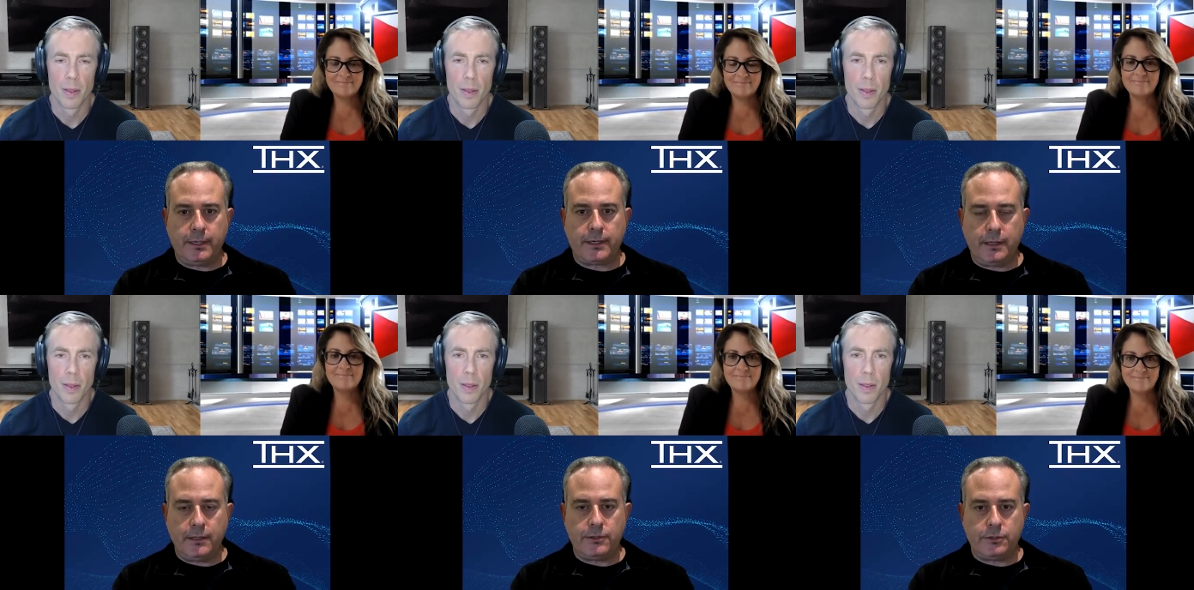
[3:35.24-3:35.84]

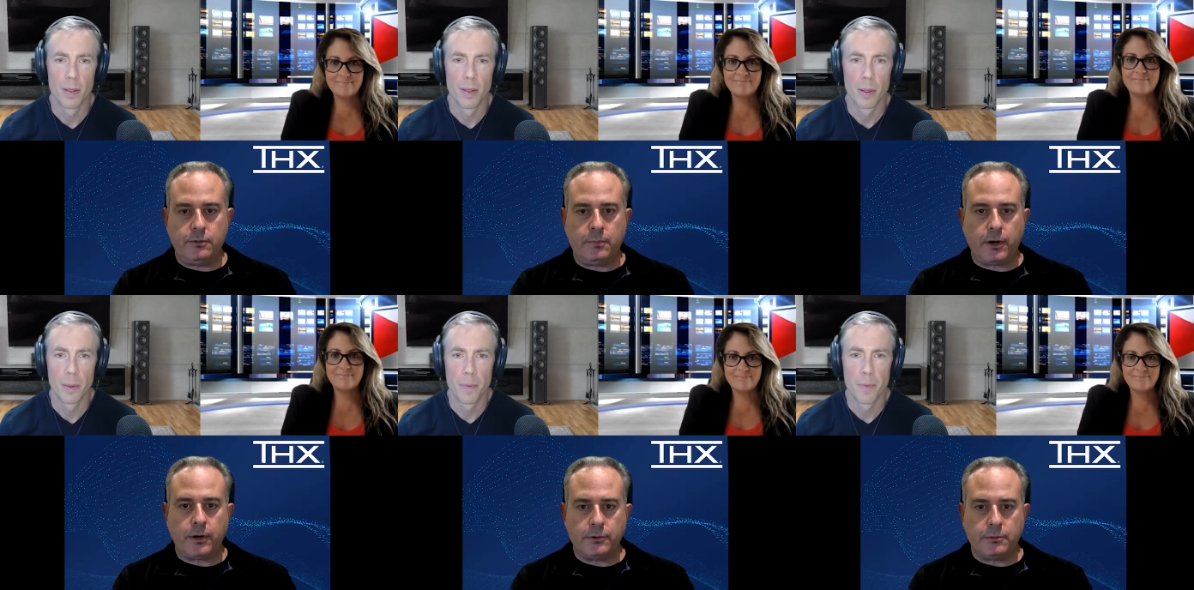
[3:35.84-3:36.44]
Speaker 1: technologies to
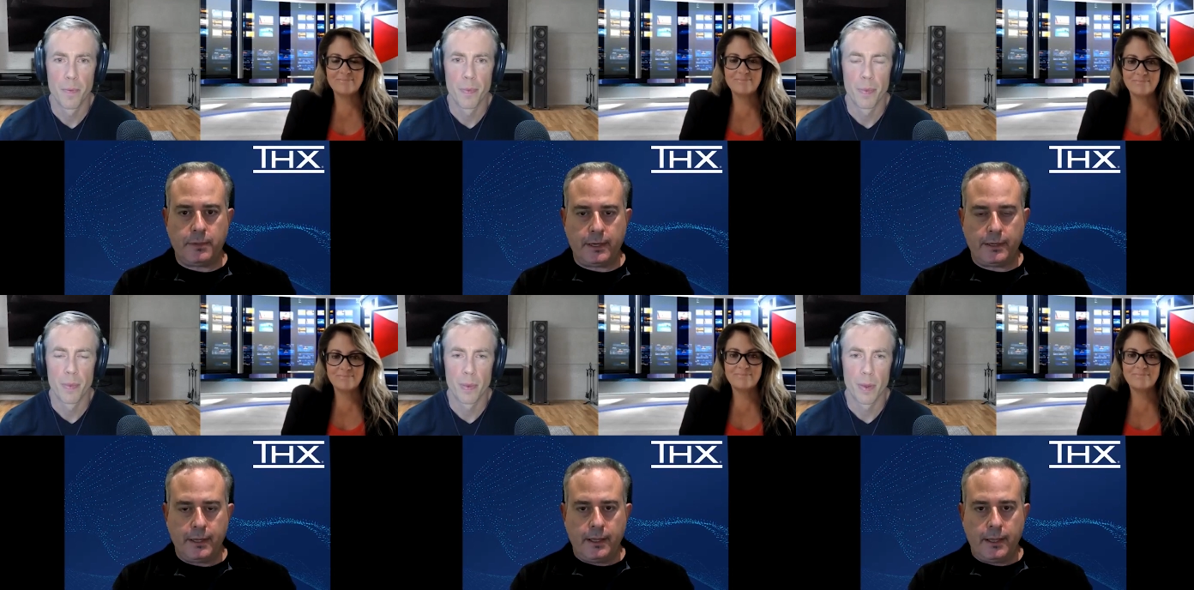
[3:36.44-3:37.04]
partners, but
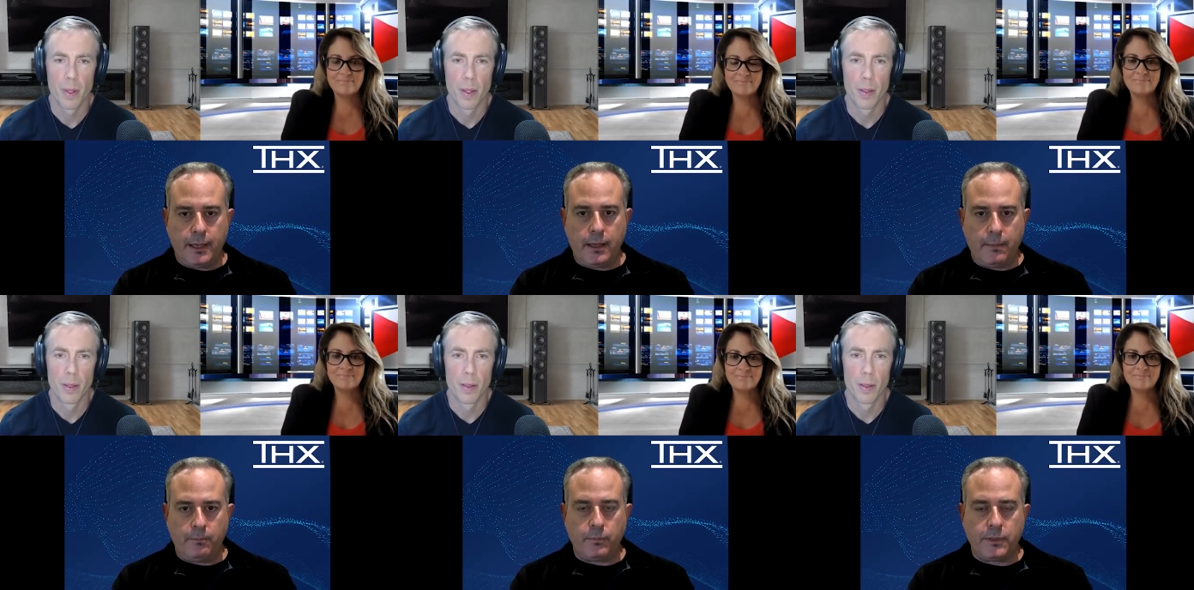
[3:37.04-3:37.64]

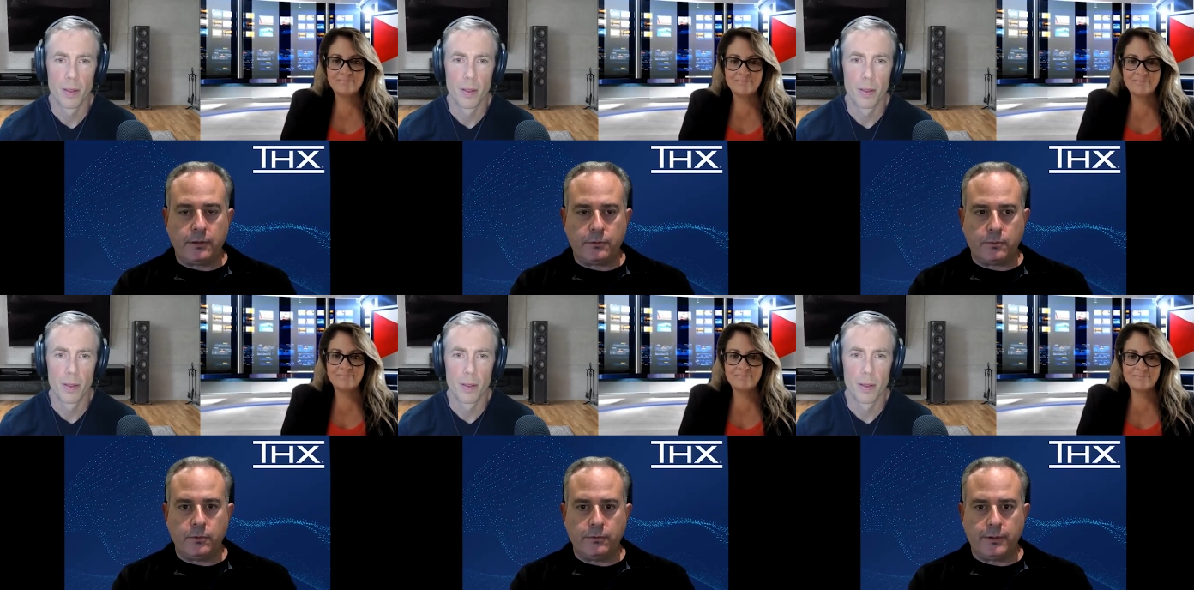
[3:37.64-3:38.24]
um, things were
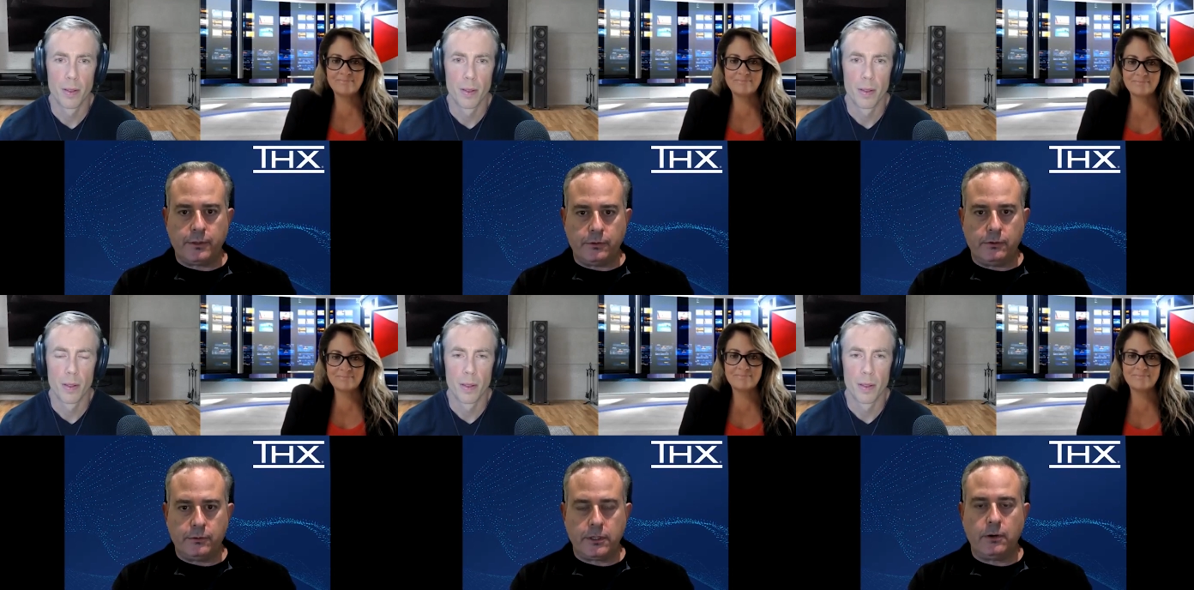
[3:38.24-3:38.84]
moving a little
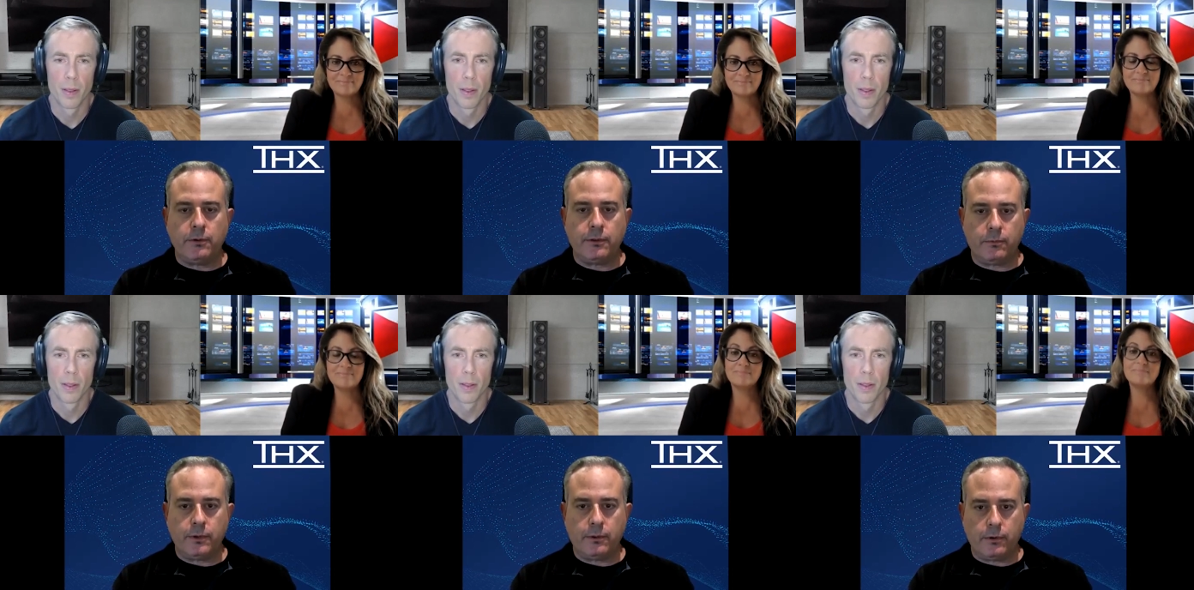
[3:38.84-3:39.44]
slower than
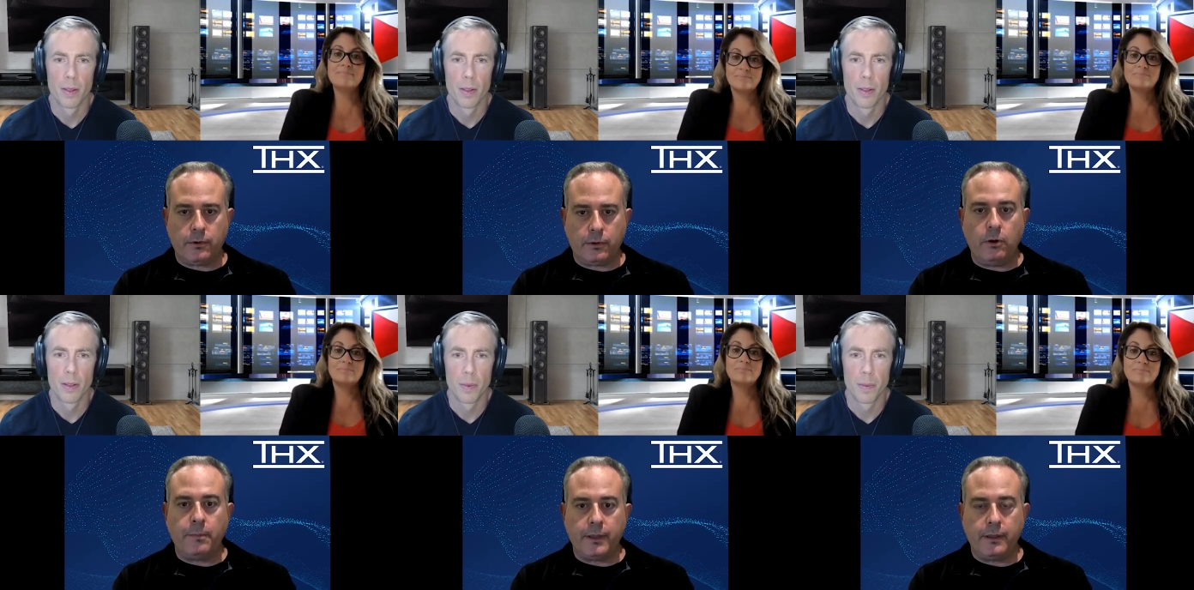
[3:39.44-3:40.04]
we were
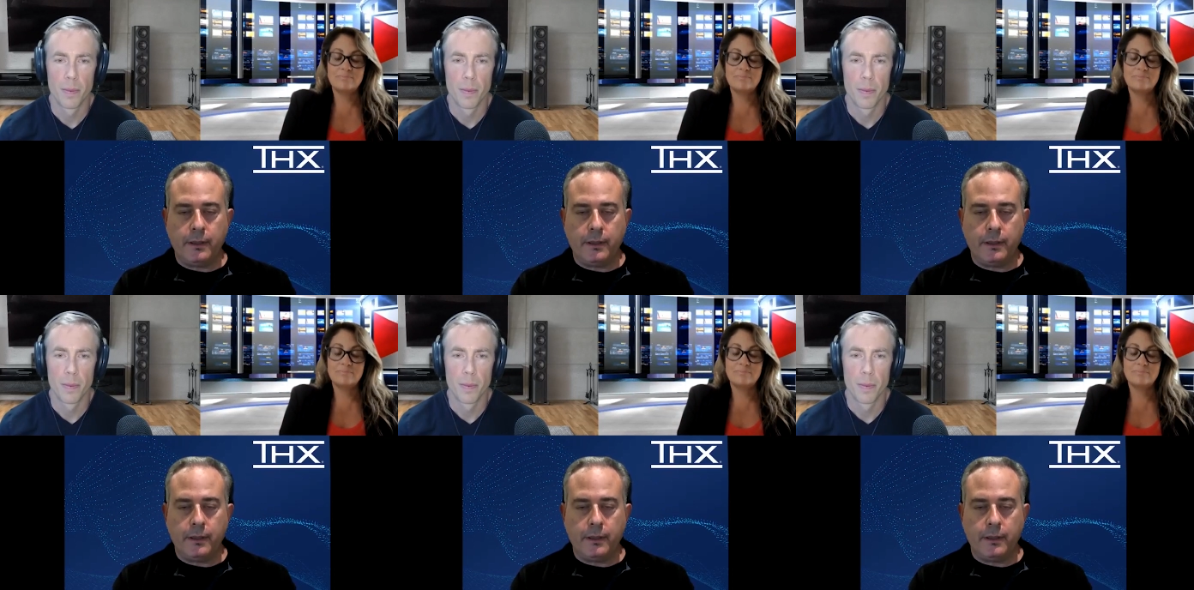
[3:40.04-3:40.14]
hoping.